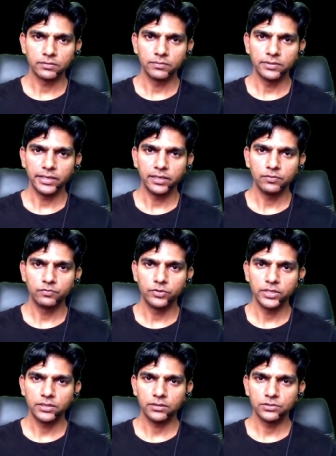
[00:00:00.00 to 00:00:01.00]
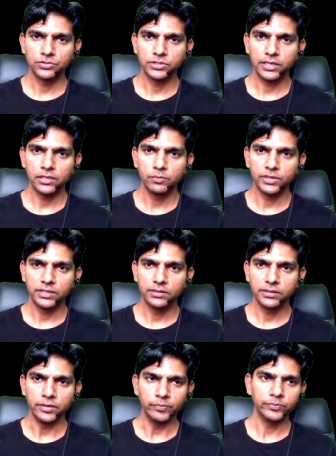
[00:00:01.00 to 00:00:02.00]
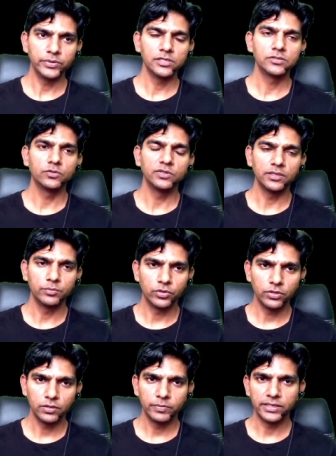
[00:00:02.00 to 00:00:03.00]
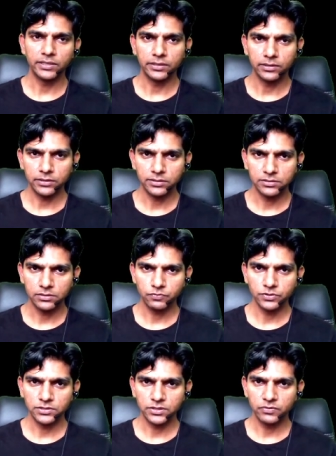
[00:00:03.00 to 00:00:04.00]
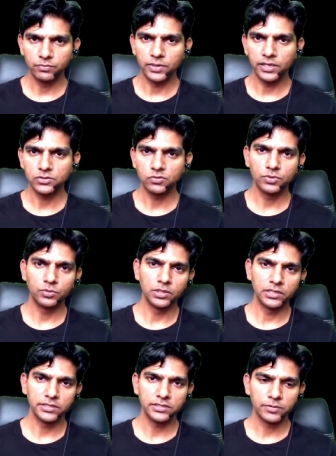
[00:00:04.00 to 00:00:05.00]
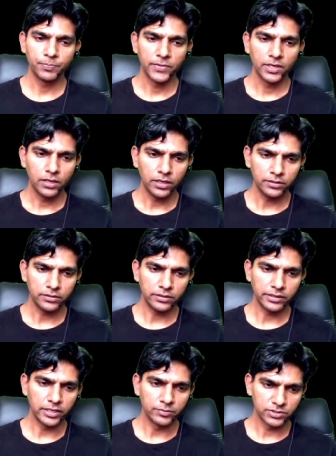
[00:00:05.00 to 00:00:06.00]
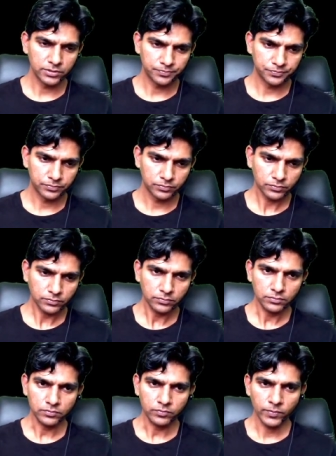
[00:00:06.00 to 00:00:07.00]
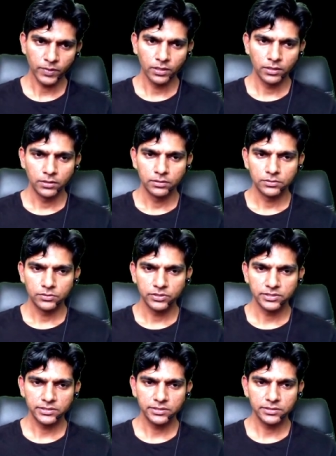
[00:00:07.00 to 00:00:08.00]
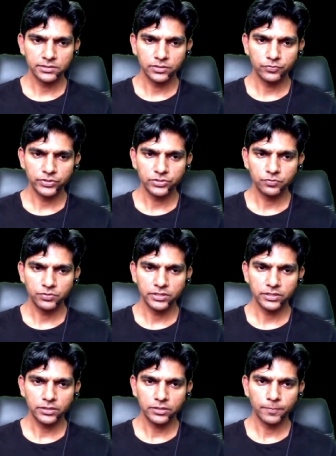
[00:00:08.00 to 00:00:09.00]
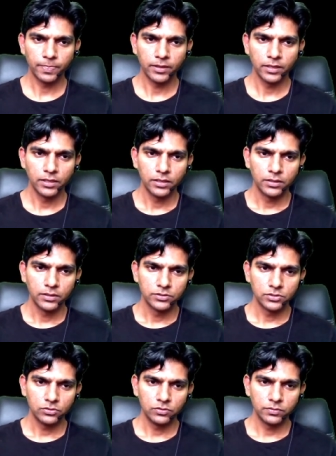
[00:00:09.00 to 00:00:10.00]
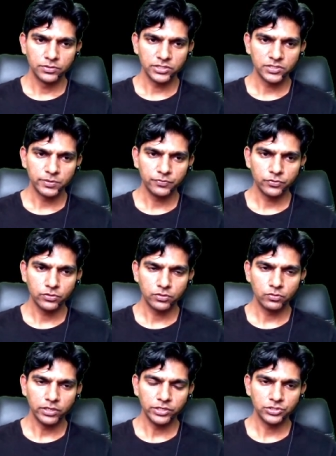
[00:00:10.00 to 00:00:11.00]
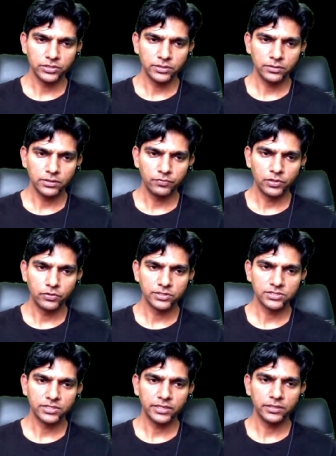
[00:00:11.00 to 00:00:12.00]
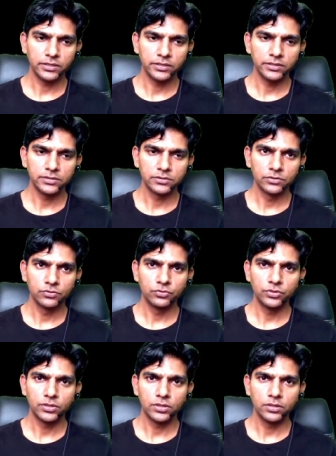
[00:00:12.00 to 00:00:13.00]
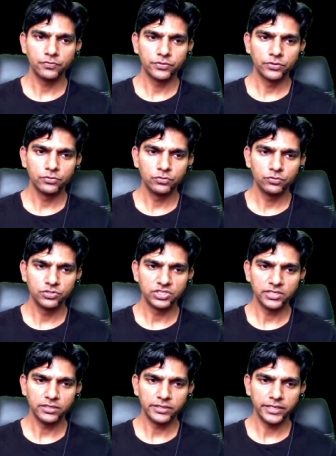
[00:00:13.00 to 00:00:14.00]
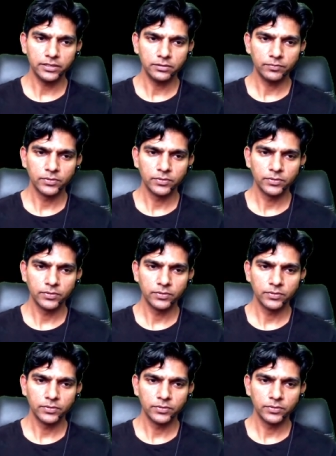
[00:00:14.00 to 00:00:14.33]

Then what shall be the impulse on the ball by the earth's surface if mass of the ball is 100 grams? So this is the surface of the earth. So just before collision, the velocity is root of 2g10.